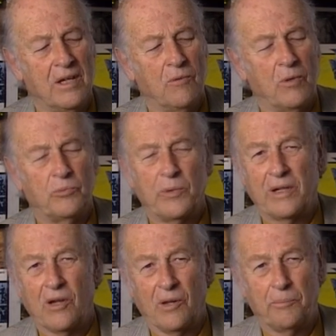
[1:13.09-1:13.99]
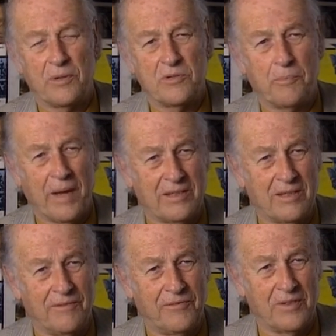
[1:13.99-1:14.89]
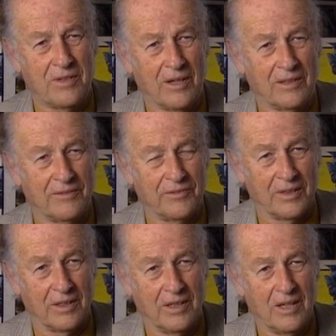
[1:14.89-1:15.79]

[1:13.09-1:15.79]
what we call perspective photography.